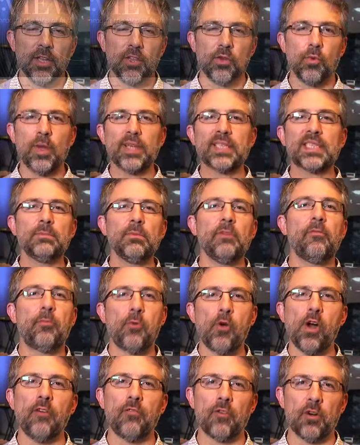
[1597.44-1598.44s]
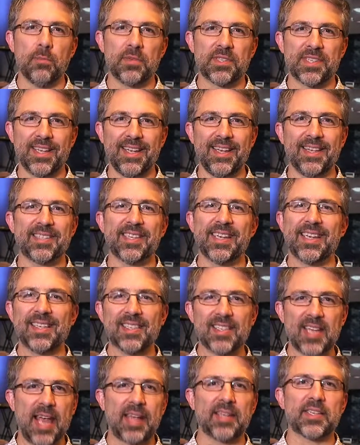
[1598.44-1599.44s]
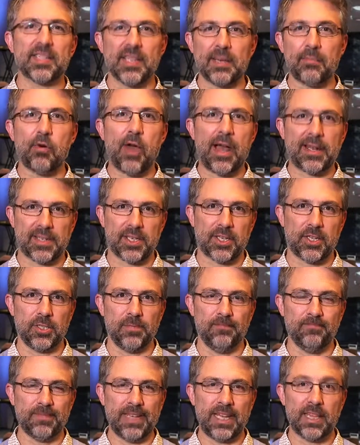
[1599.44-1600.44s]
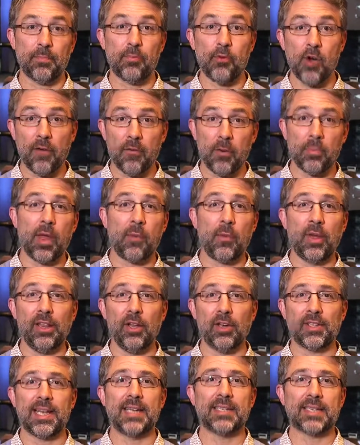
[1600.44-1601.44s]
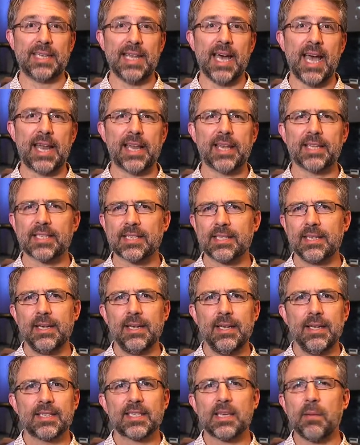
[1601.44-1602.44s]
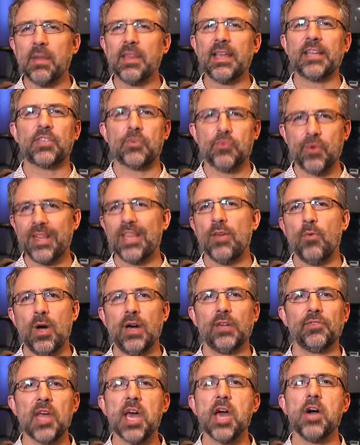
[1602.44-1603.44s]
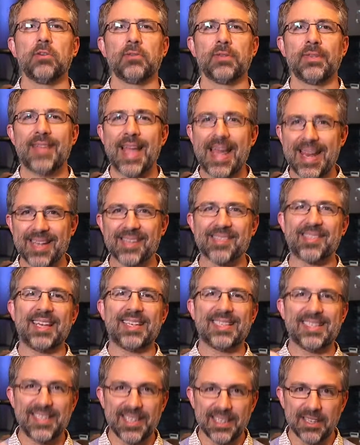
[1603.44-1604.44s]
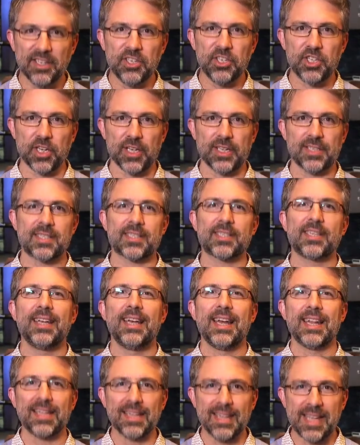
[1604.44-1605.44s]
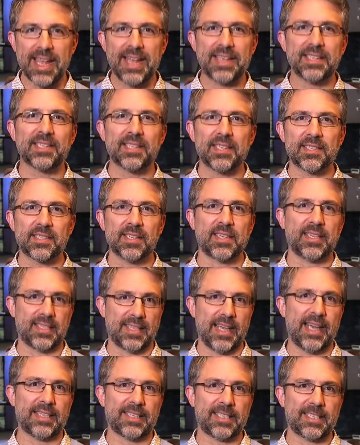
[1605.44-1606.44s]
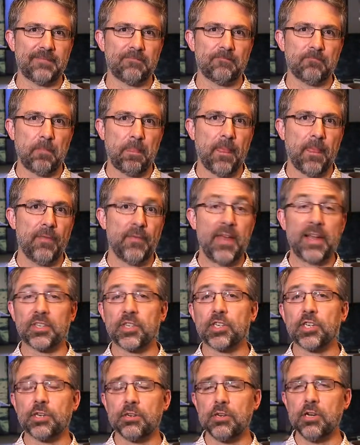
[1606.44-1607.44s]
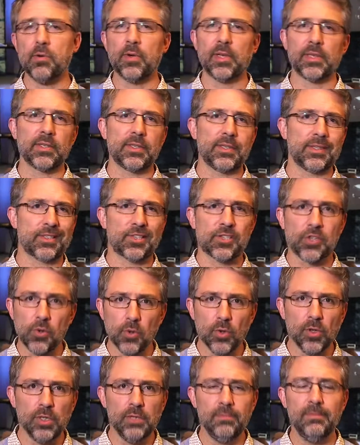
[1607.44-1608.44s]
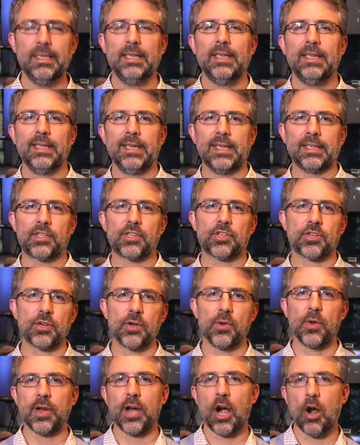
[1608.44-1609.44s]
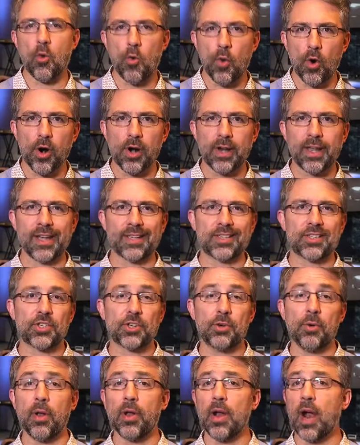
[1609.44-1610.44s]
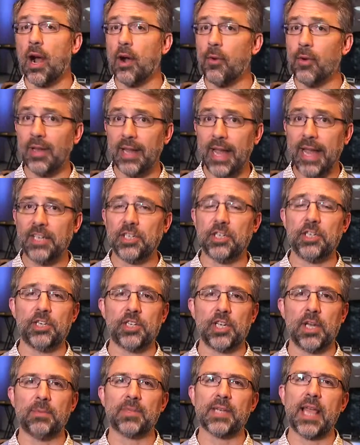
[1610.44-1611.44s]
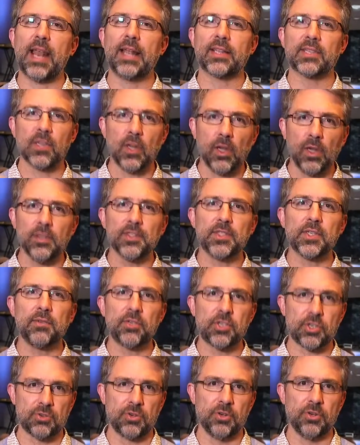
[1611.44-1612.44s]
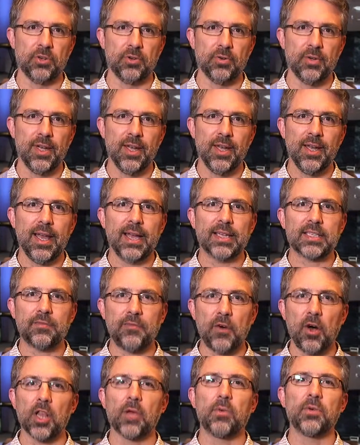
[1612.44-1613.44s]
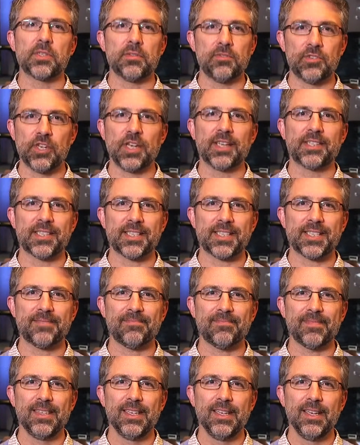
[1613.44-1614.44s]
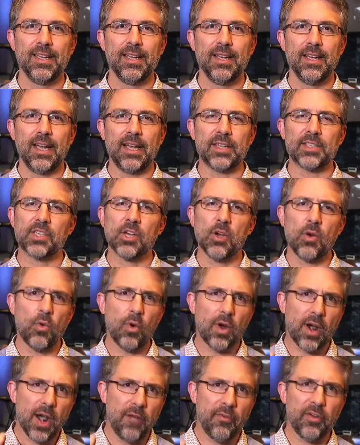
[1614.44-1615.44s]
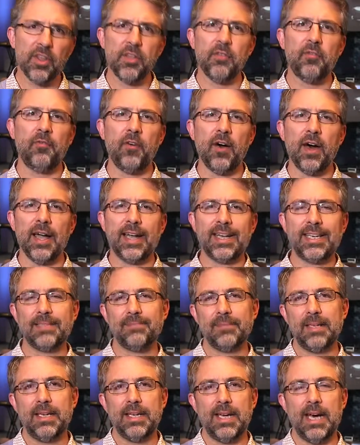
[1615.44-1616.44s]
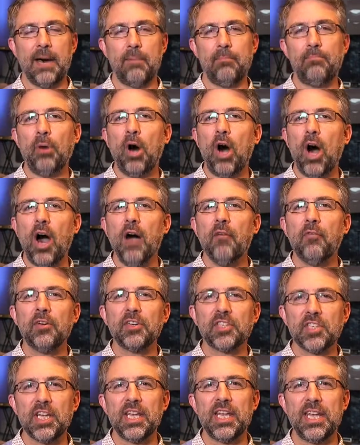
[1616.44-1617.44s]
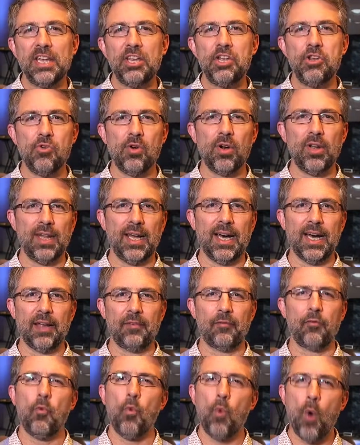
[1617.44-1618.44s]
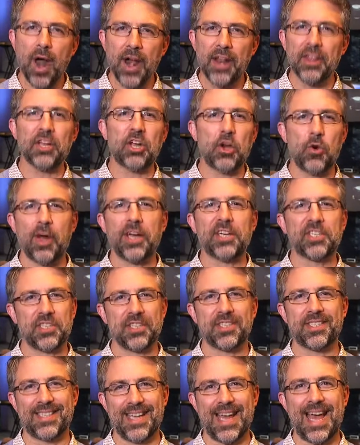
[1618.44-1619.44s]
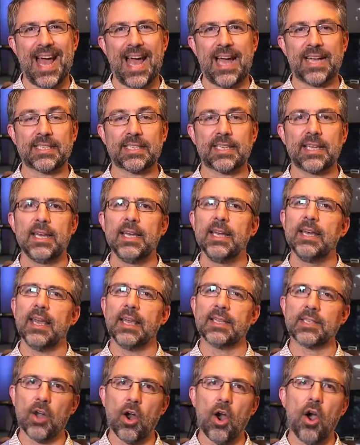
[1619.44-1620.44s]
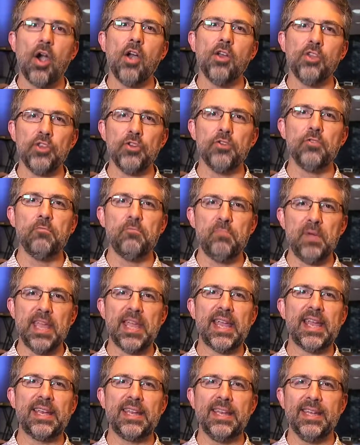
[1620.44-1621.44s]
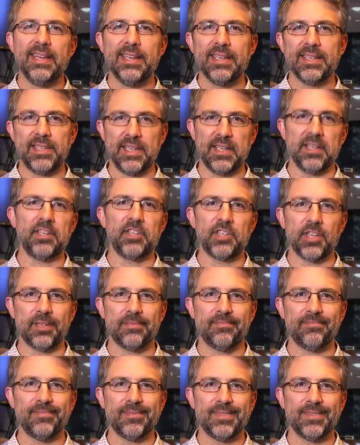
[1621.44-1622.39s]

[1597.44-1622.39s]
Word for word: The wisdom of Proverbs is intensely practical. And the proverb that we looked at tonight is something that's really well known. That is that diligence leads to success. That's true in school, it's true in our work, it's true in our relationships, and it's also true as followers of Jesus. And so, wherever you find uh, poverty in your life, one of the questions to ask is Are you being diligent?